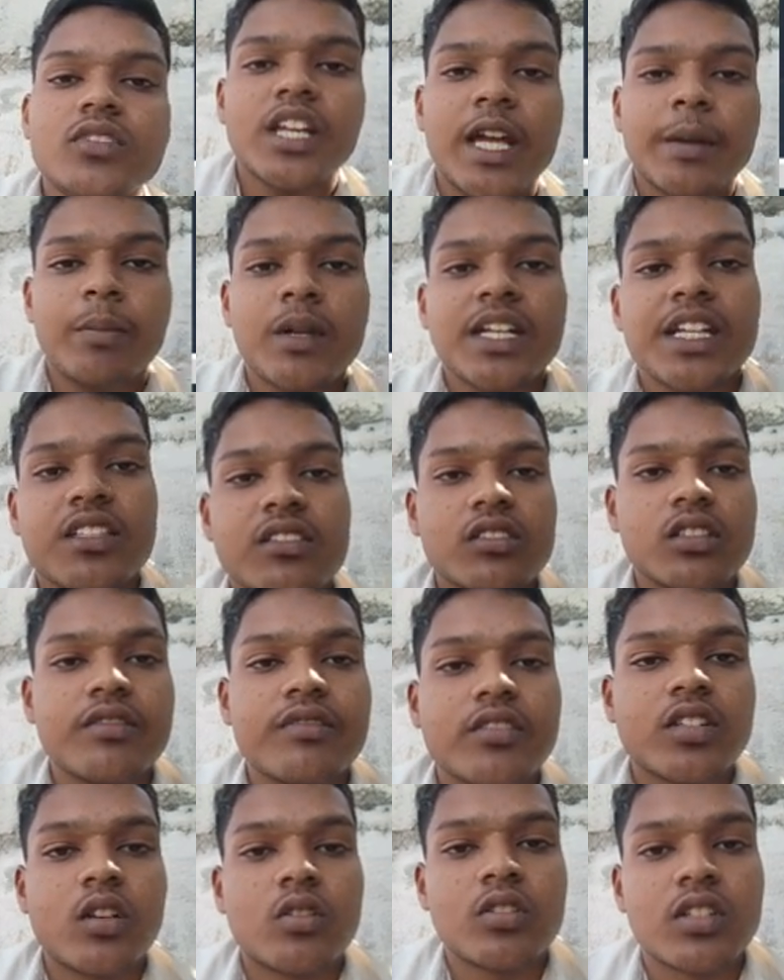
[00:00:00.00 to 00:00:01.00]
Application
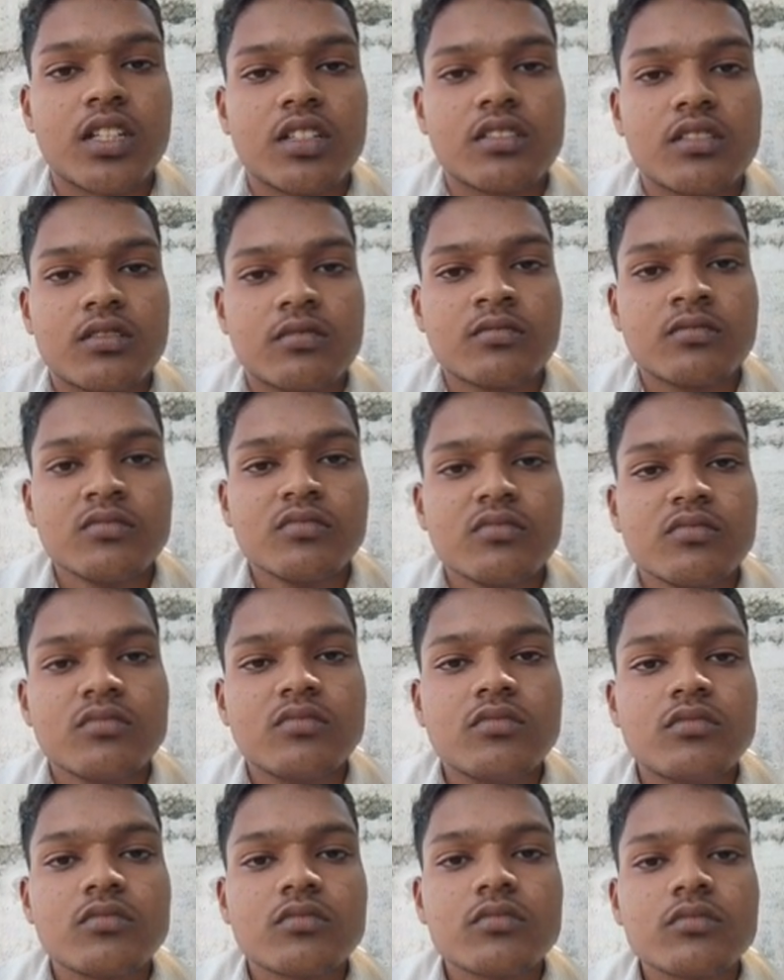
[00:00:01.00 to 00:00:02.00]
of counters.
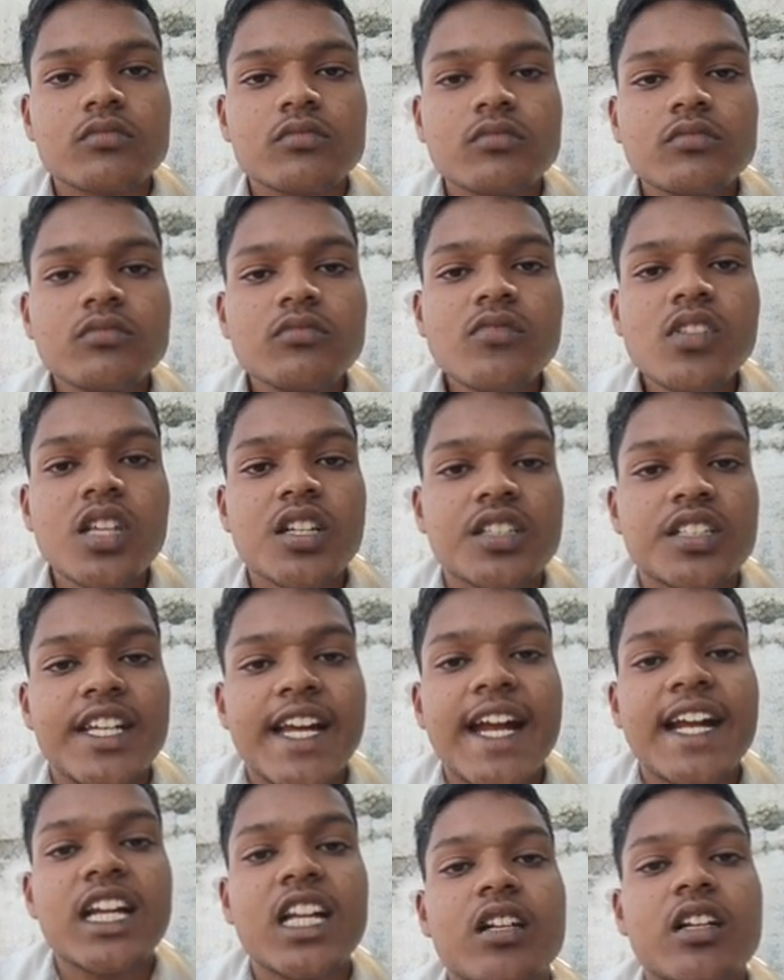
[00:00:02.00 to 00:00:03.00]

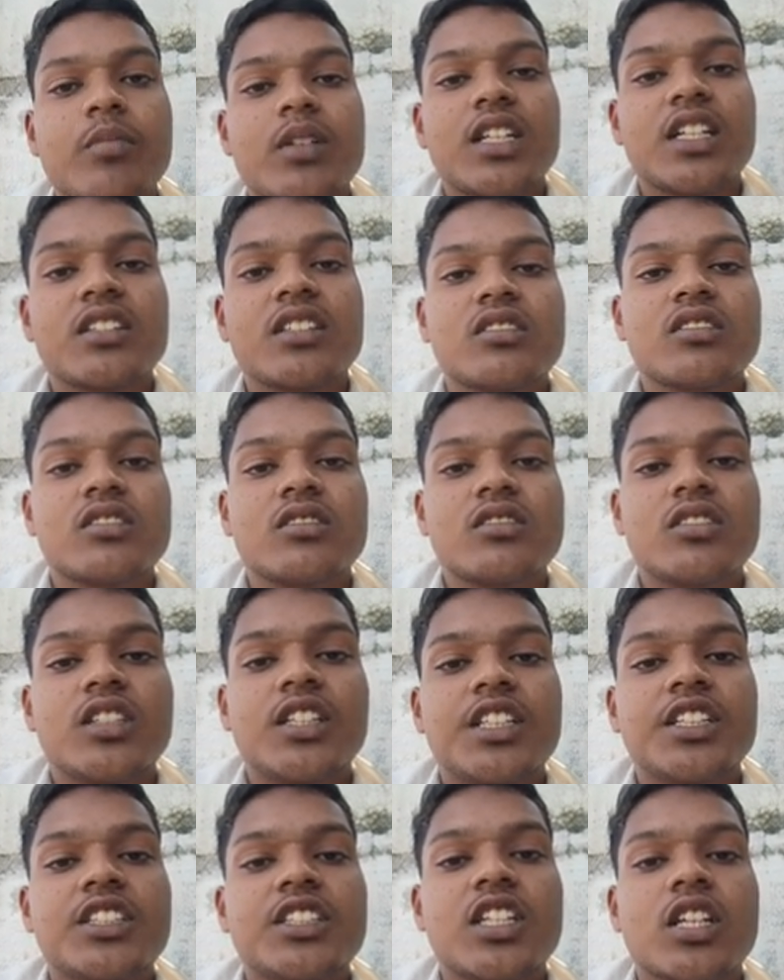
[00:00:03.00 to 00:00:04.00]
Standard applications:
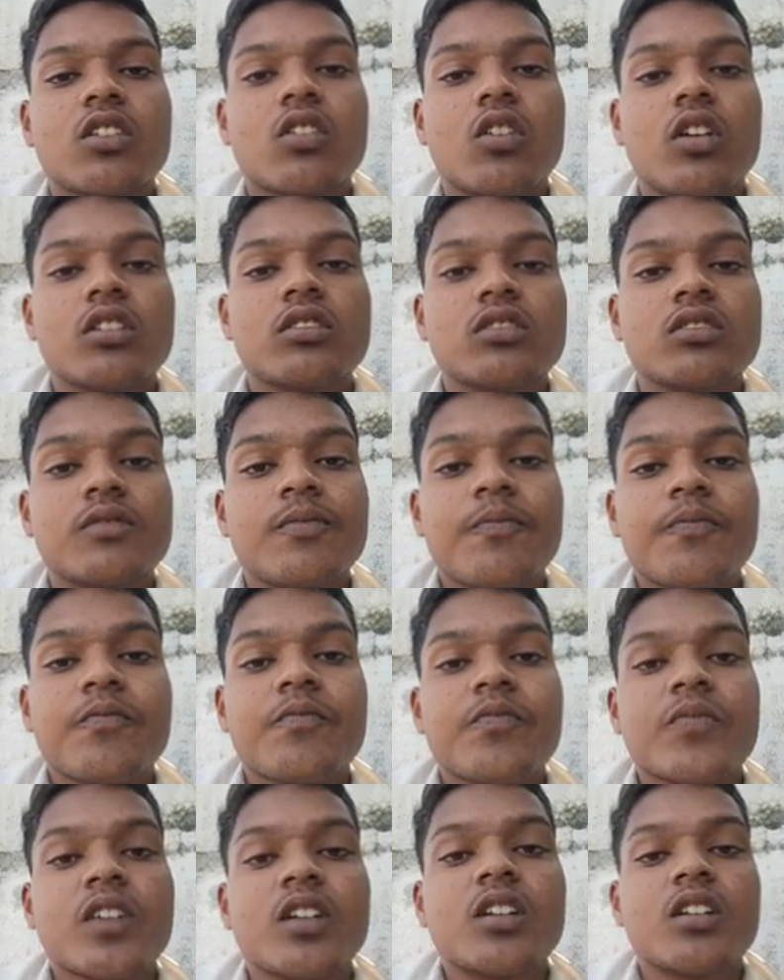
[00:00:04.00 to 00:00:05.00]
digital clocks
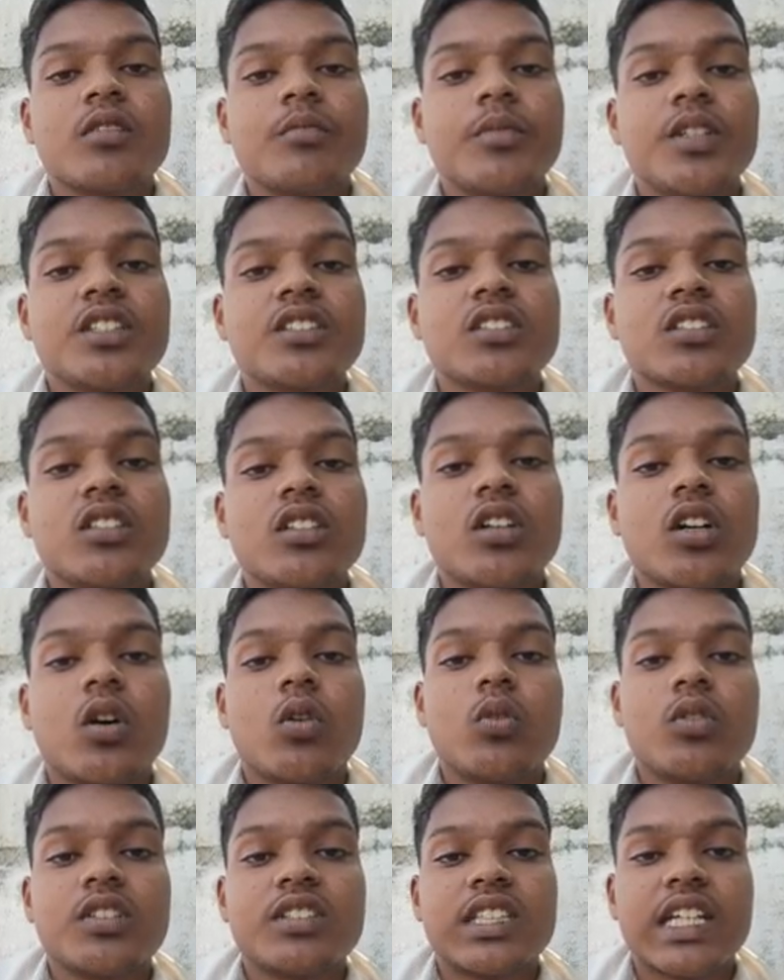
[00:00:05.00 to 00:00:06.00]
means
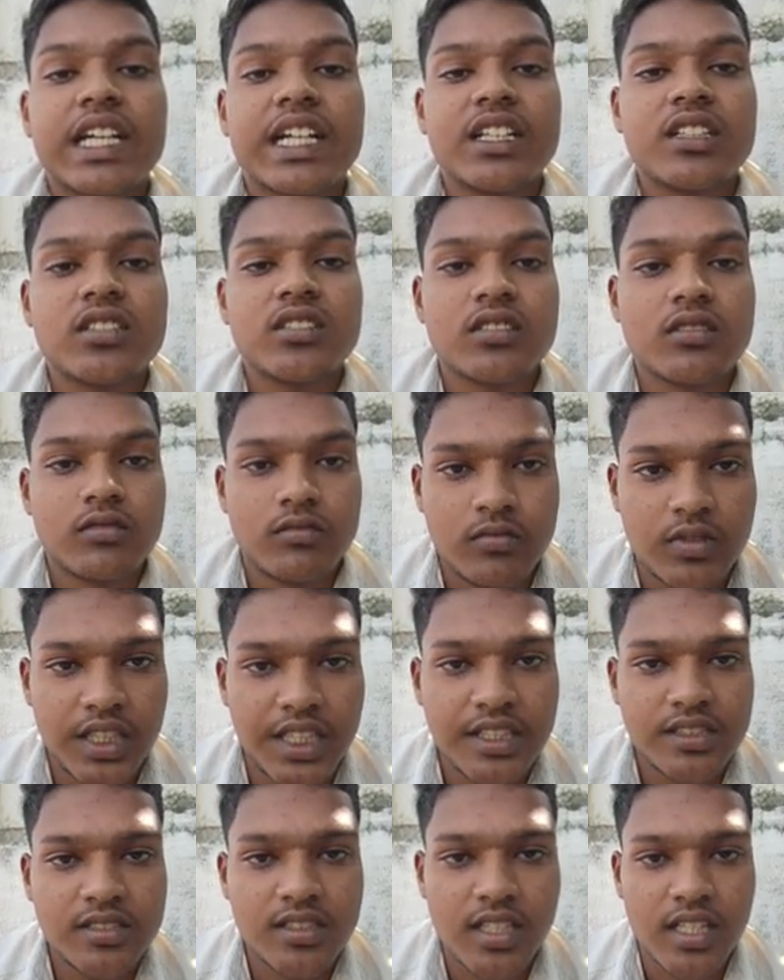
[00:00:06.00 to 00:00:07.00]
count seconds,
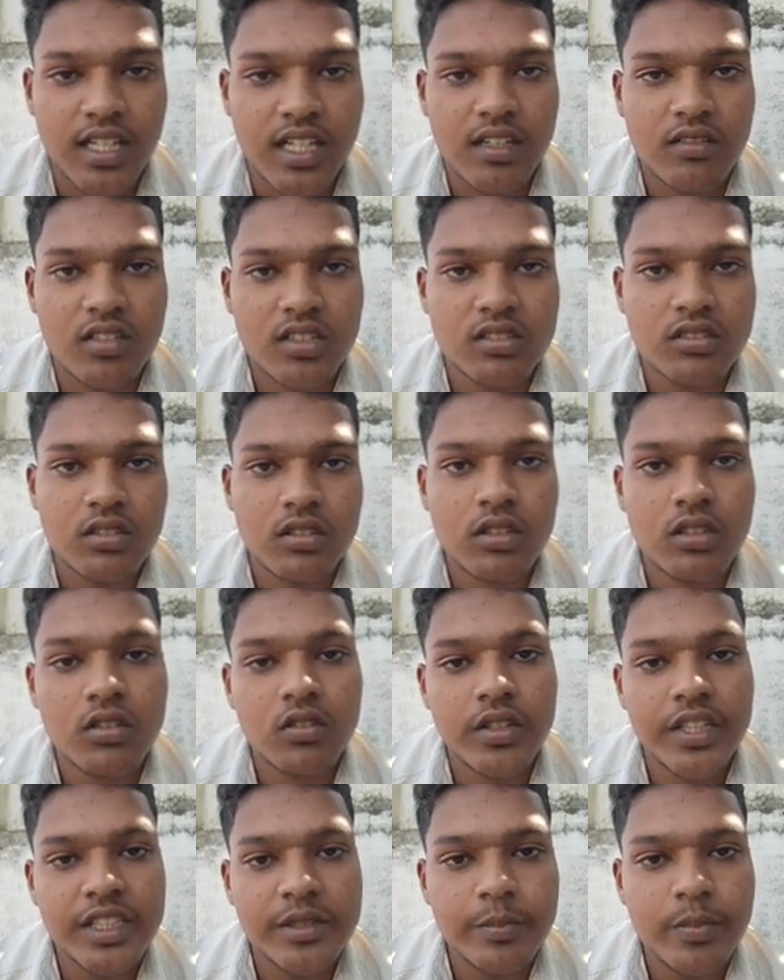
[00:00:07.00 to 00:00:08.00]
minutes and hours
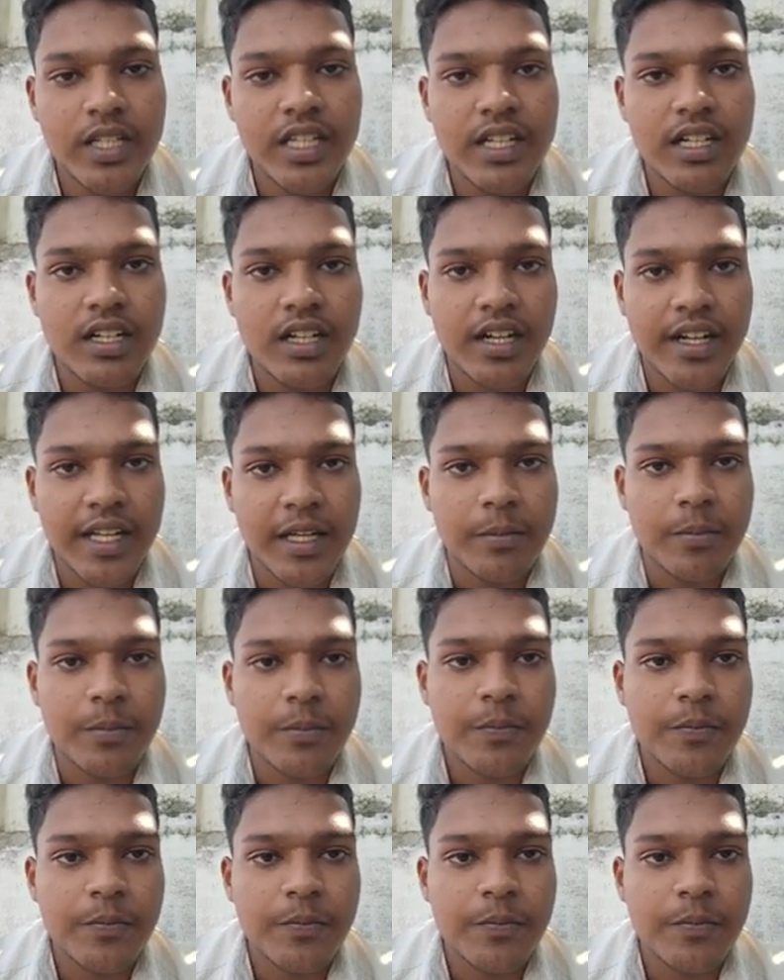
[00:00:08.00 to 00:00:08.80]
to display time.